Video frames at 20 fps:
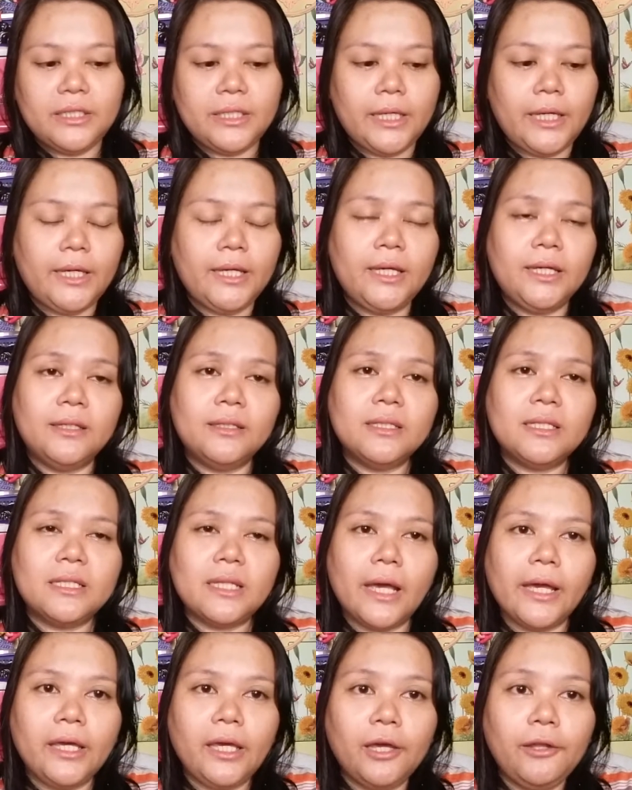since
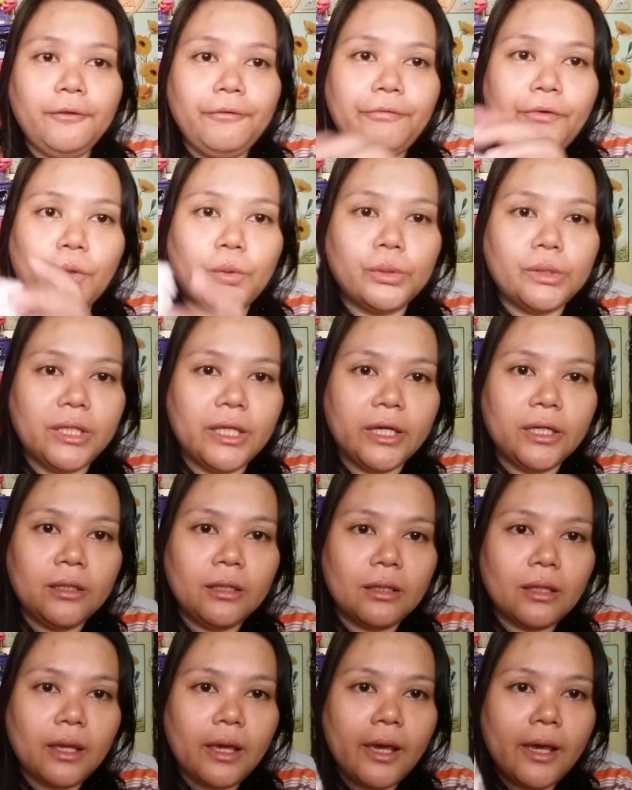I can fold it
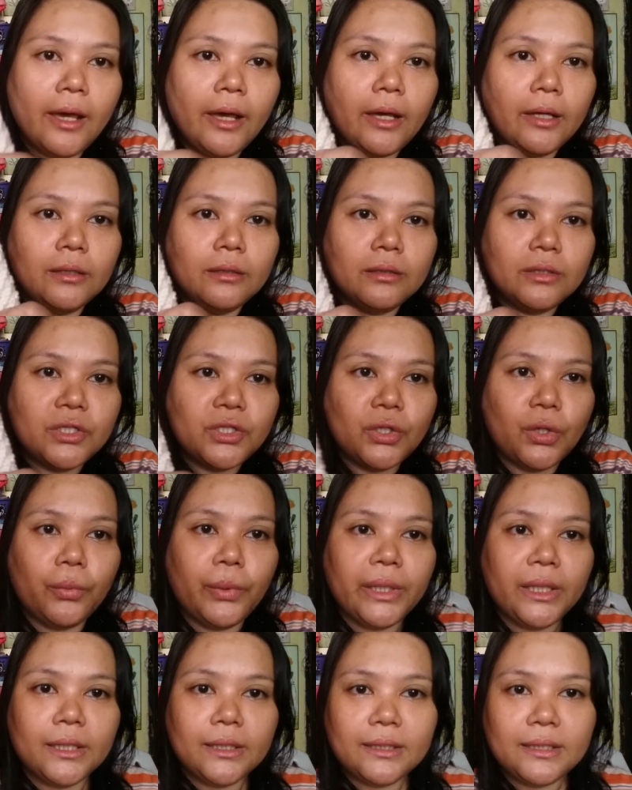and
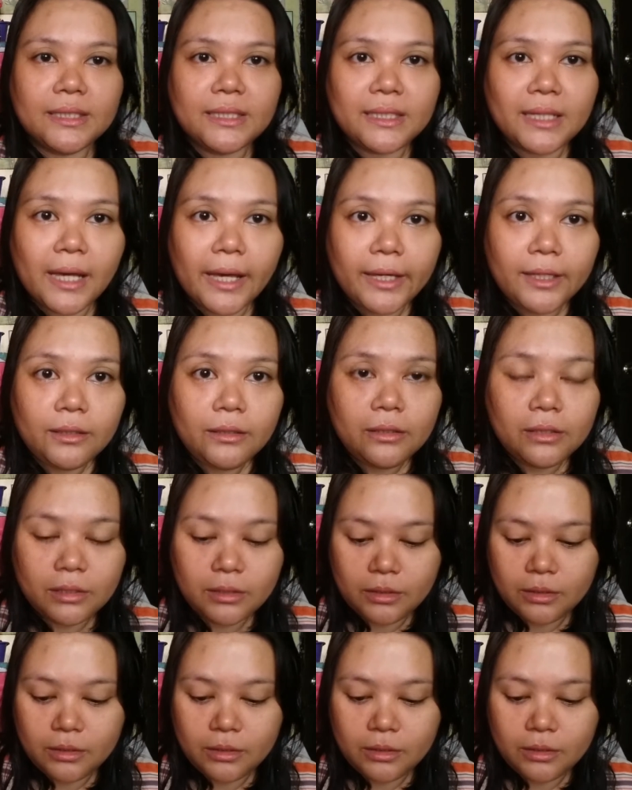sew it at the sides.